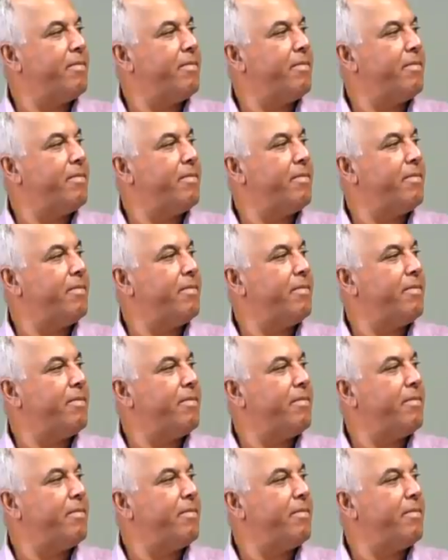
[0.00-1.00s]

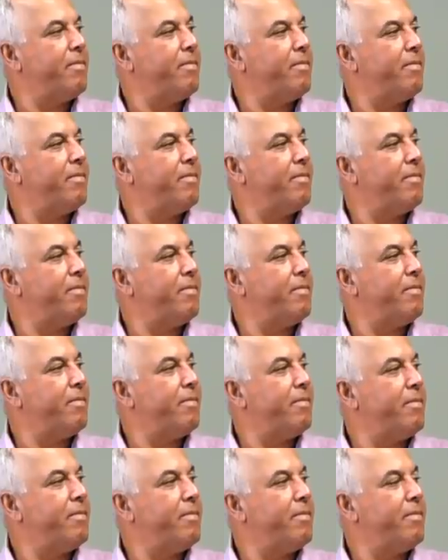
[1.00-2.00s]

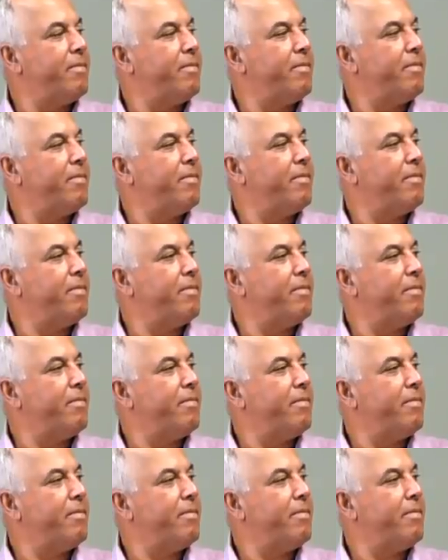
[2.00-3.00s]

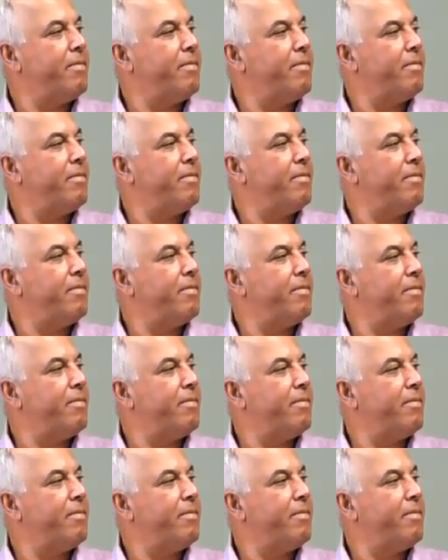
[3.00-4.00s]

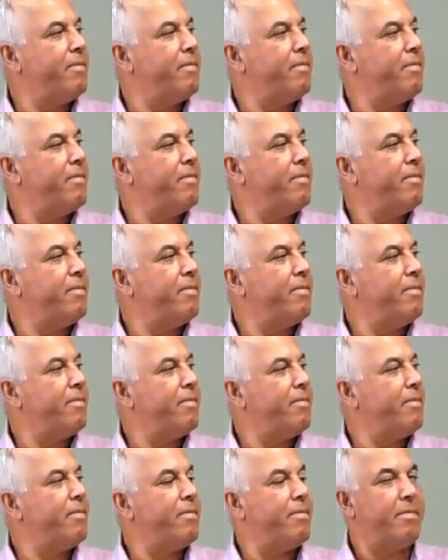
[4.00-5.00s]

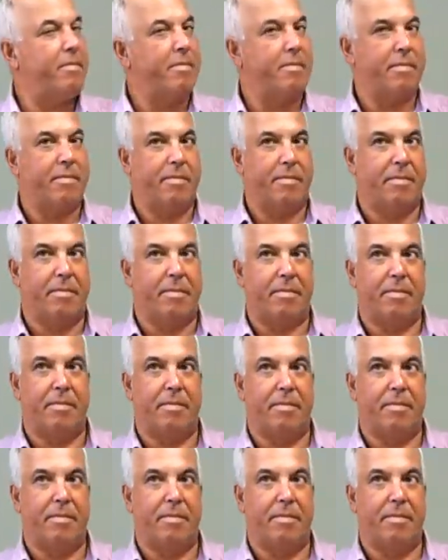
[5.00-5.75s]
(silent)